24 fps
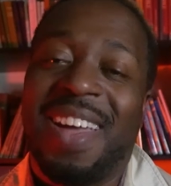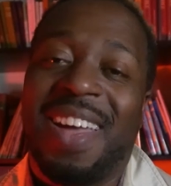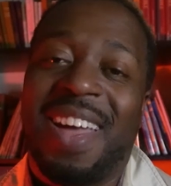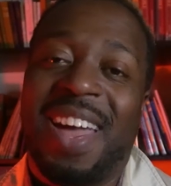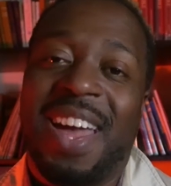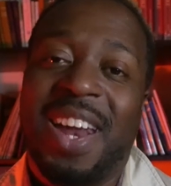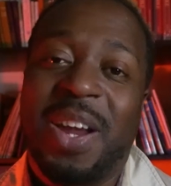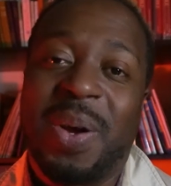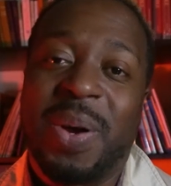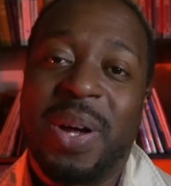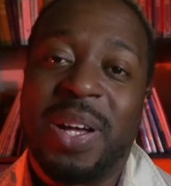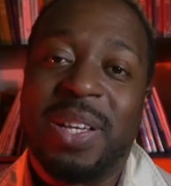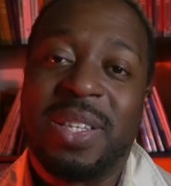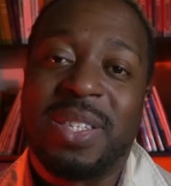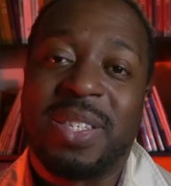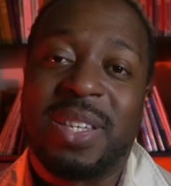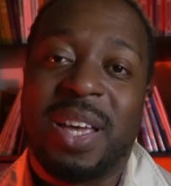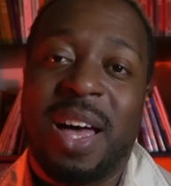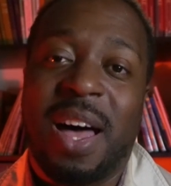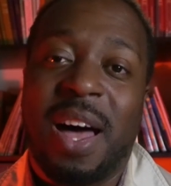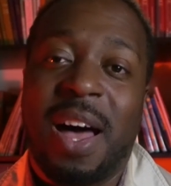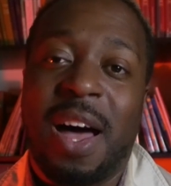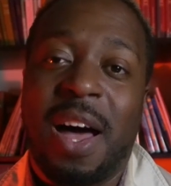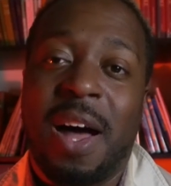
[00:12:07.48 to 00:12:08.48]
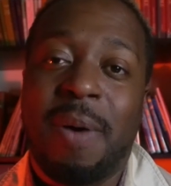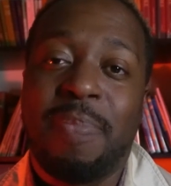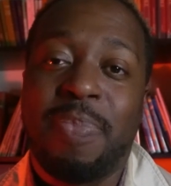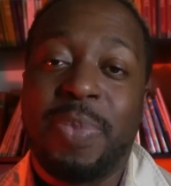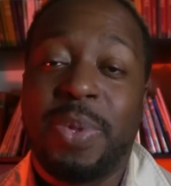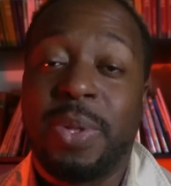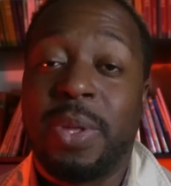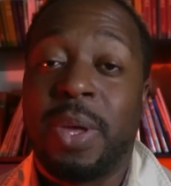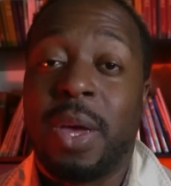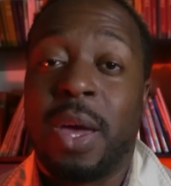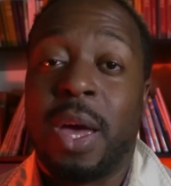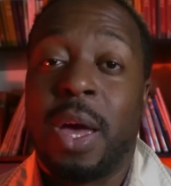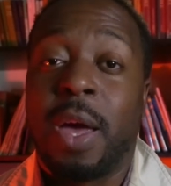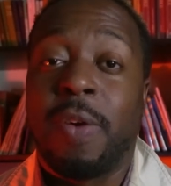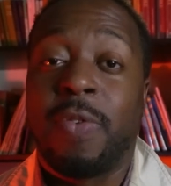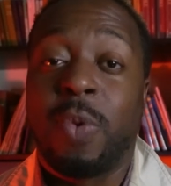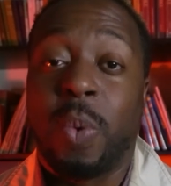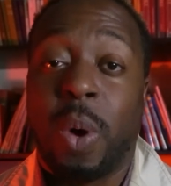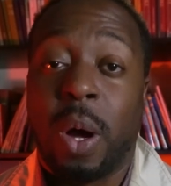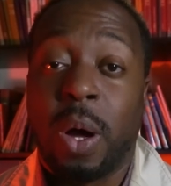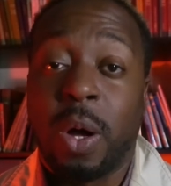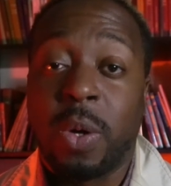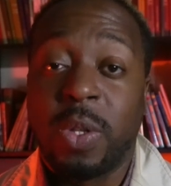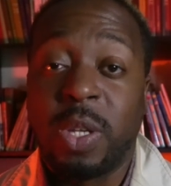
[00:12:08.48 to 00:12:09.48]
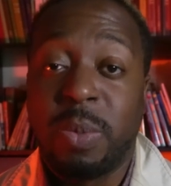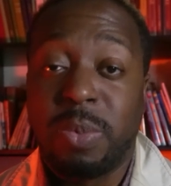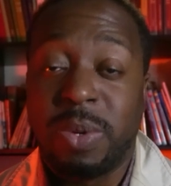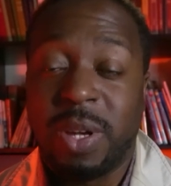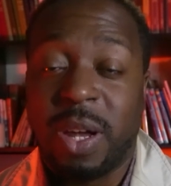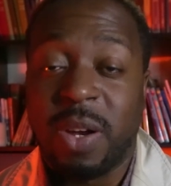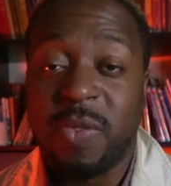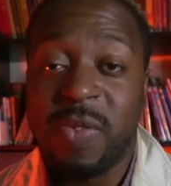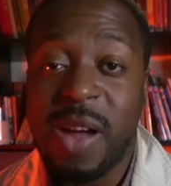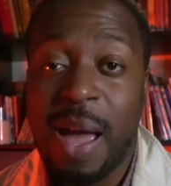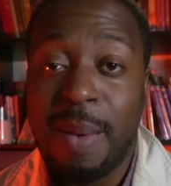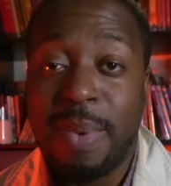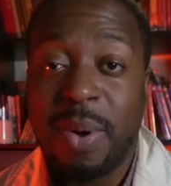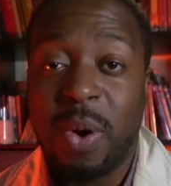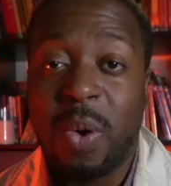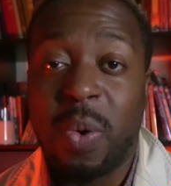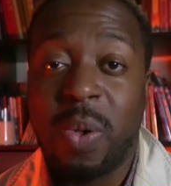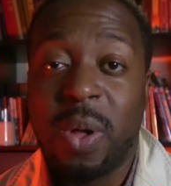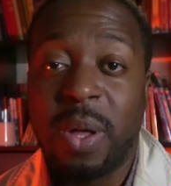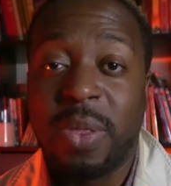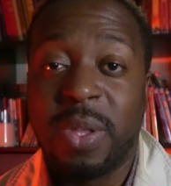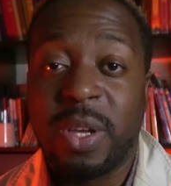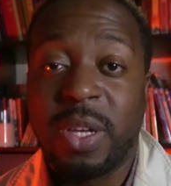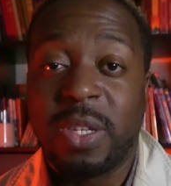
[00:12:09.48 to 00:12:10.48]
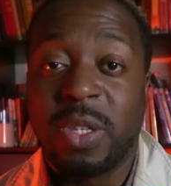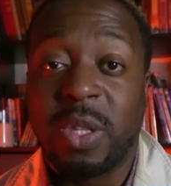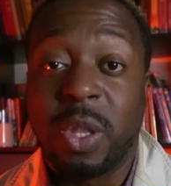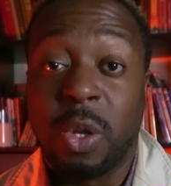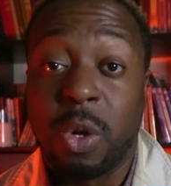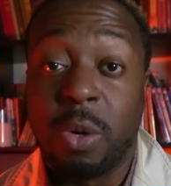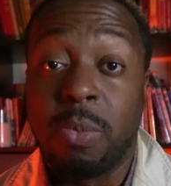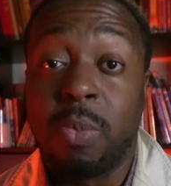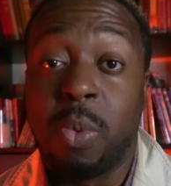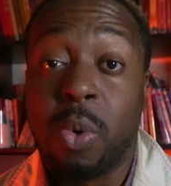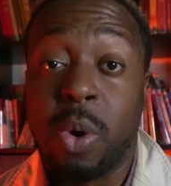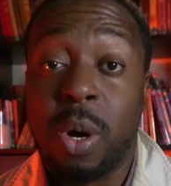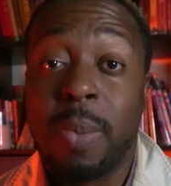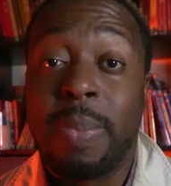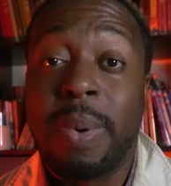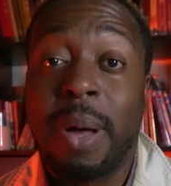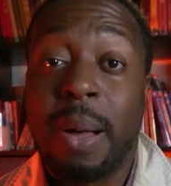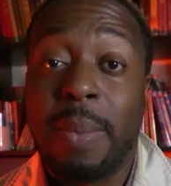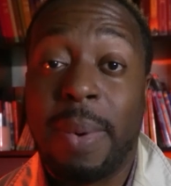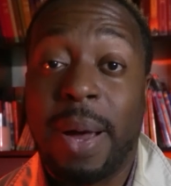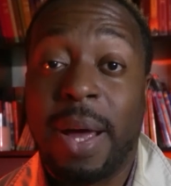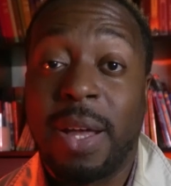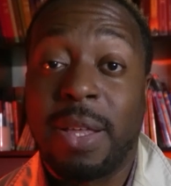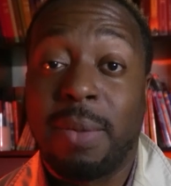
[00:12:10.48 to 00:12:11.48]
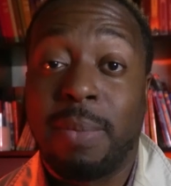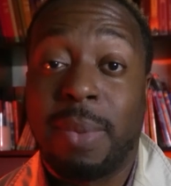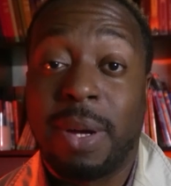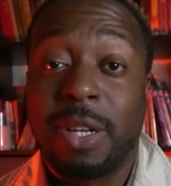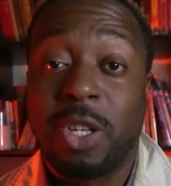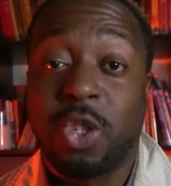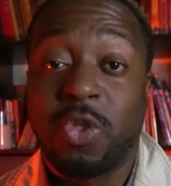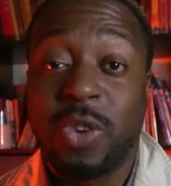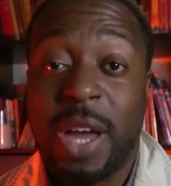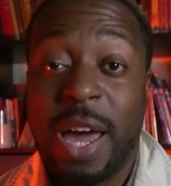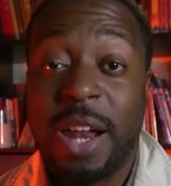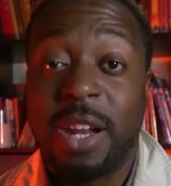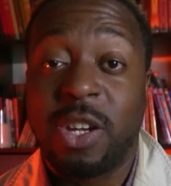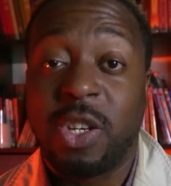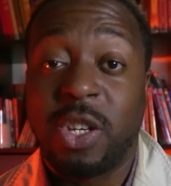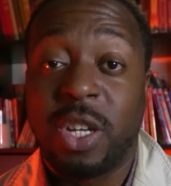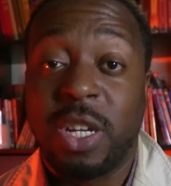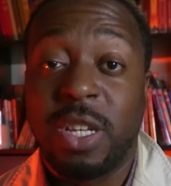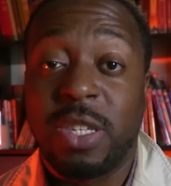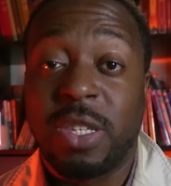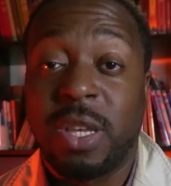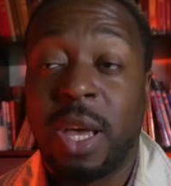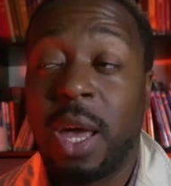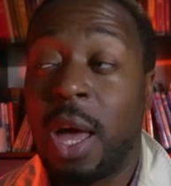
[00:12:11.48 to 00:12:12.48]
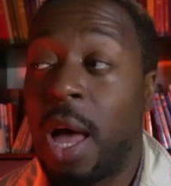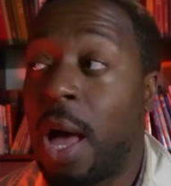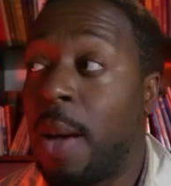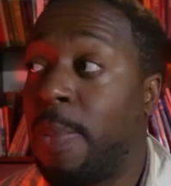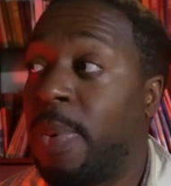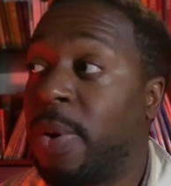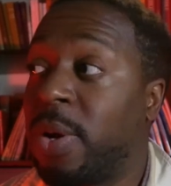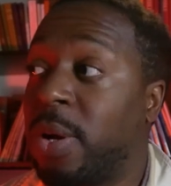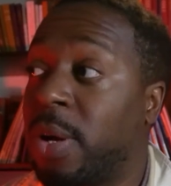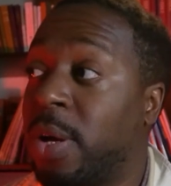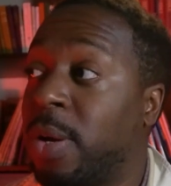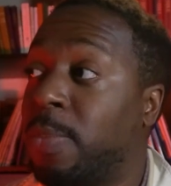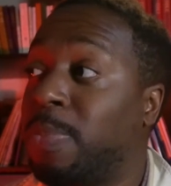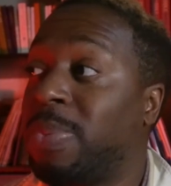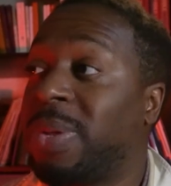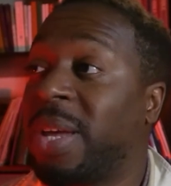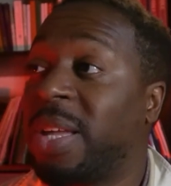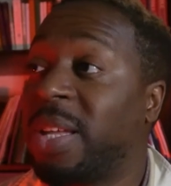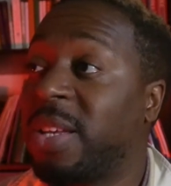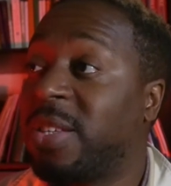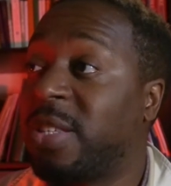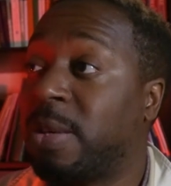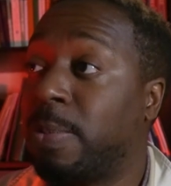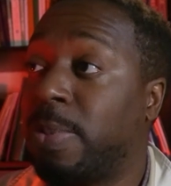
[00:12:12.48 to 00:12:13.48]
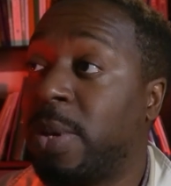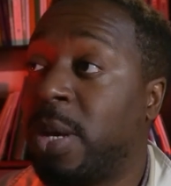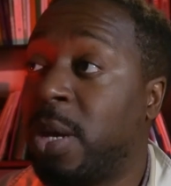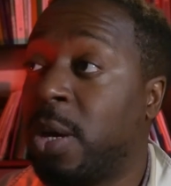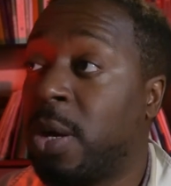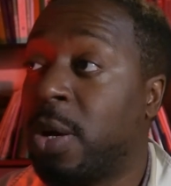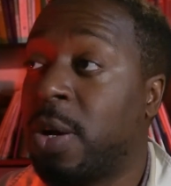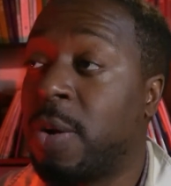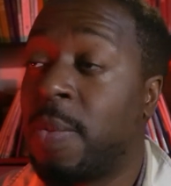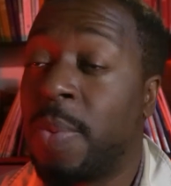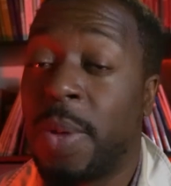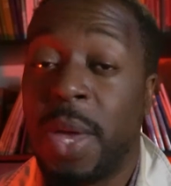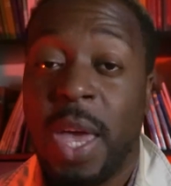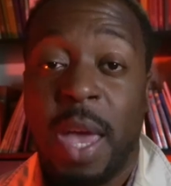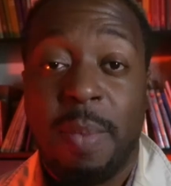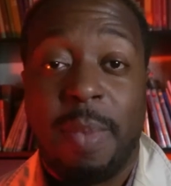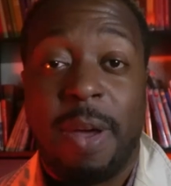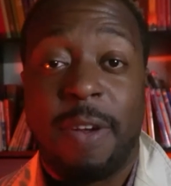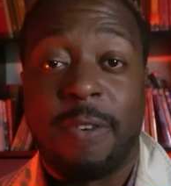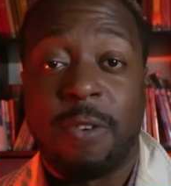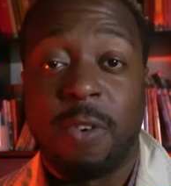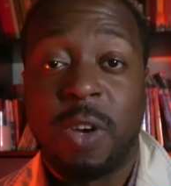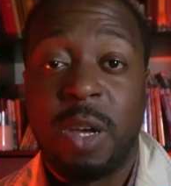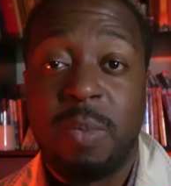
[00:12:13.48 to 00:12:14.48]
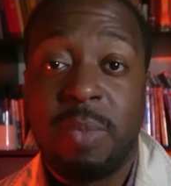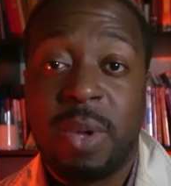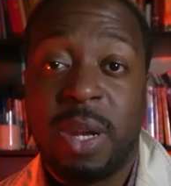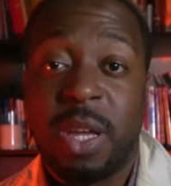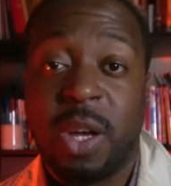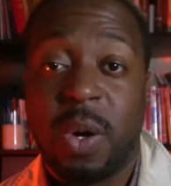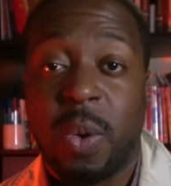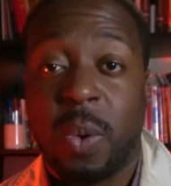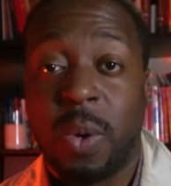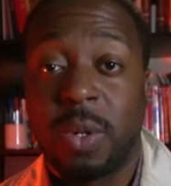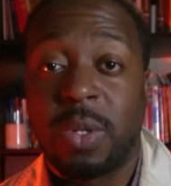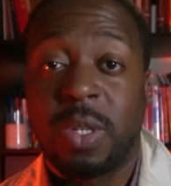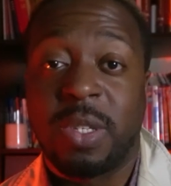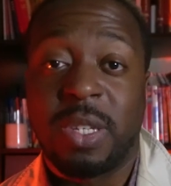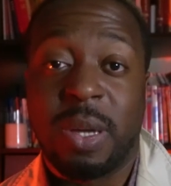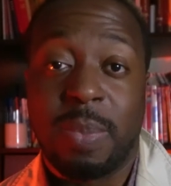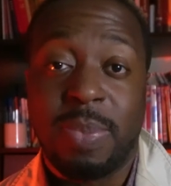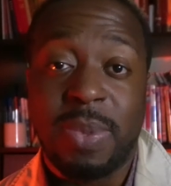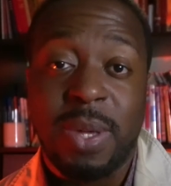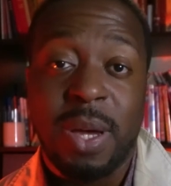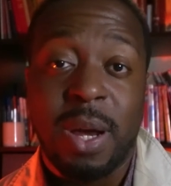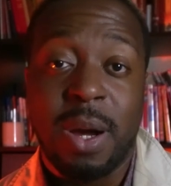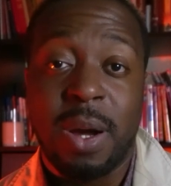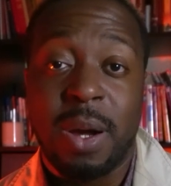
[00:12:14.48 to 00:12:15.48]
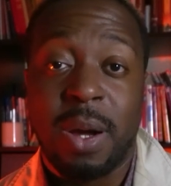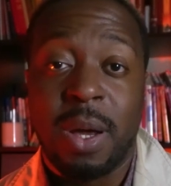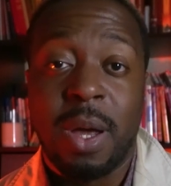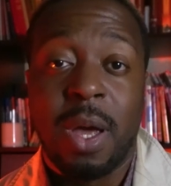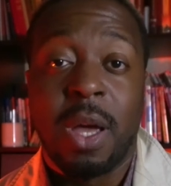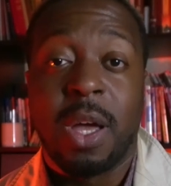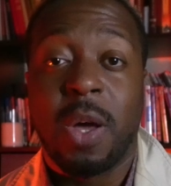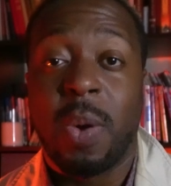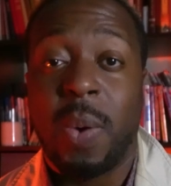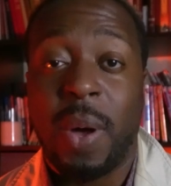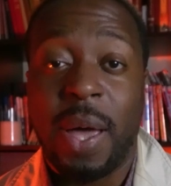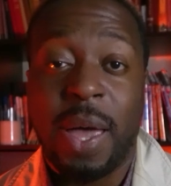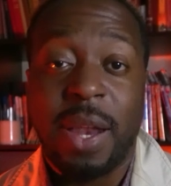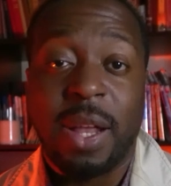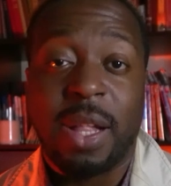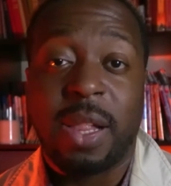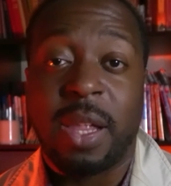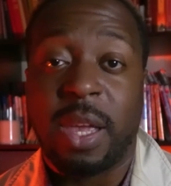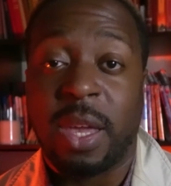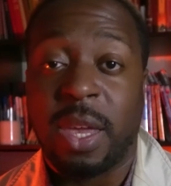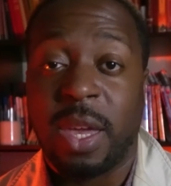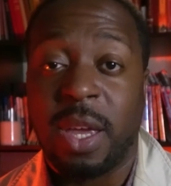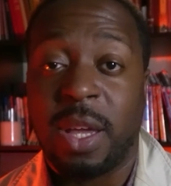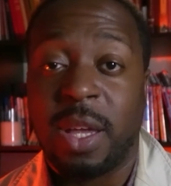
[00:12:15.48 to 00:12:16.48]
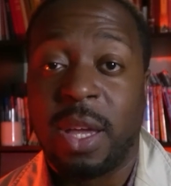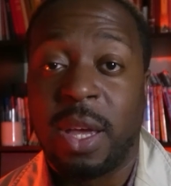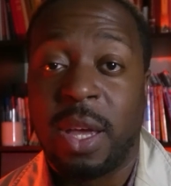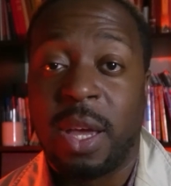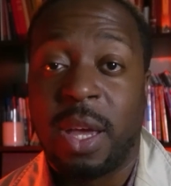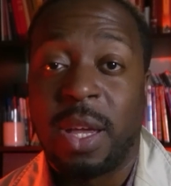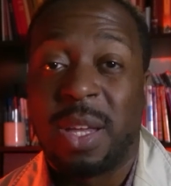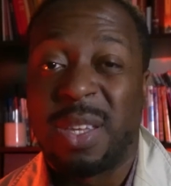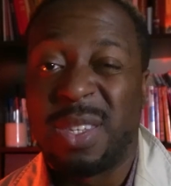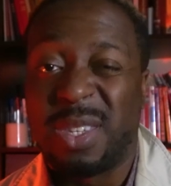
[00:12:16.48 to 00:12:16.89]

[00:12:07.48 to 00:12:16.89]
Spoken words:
Anyways, if you want to go deeper down the rabbit hole on this, learn more about my strategies, I'll put a playlist up here. My free mini course is up there. Go ahead, click it.